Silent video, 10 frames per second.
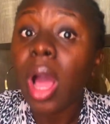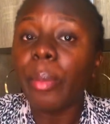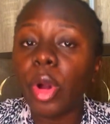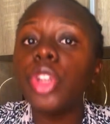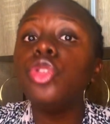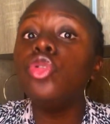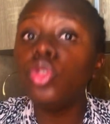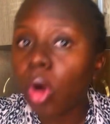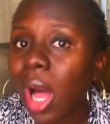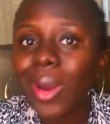because you
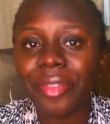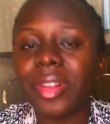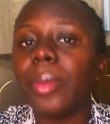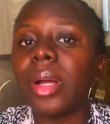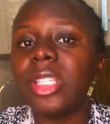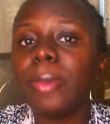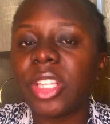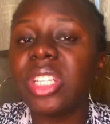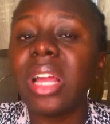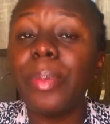know how I feel about this
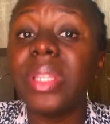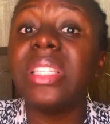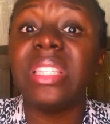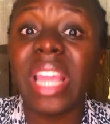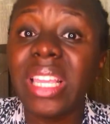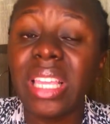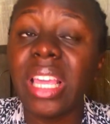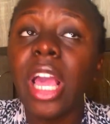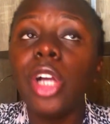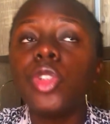particular person, Nengi.